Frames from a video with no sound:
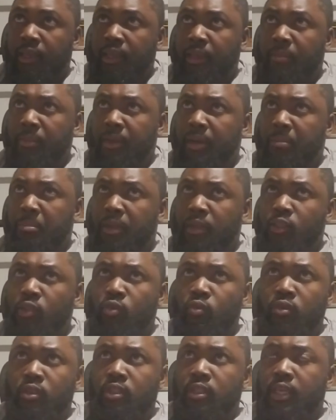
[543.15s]
and my
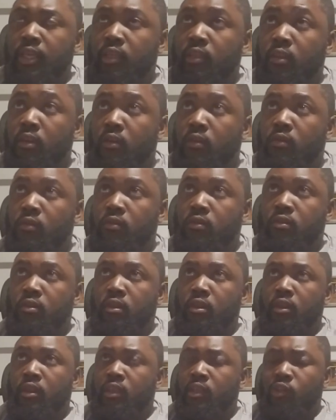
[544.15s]
dude is like, "Yo,
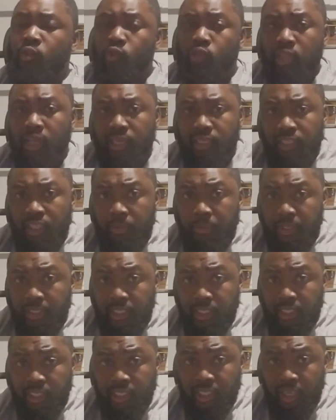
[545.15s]
you trying to tell me
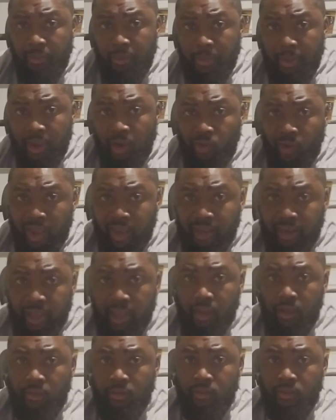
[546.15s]
Jesus coming back right now?